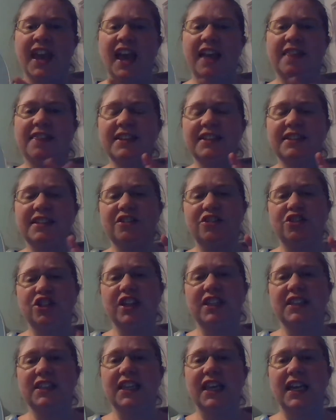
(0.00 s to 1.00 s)
and this is
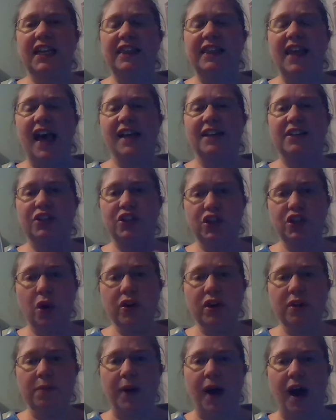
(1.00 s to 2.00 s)
just like that
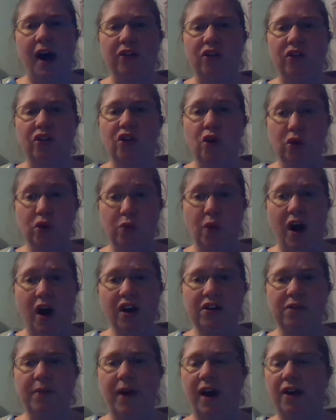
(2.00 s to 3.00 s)
soda bottle or
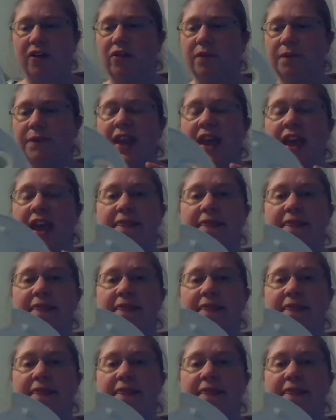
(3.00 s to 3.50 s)
water bottle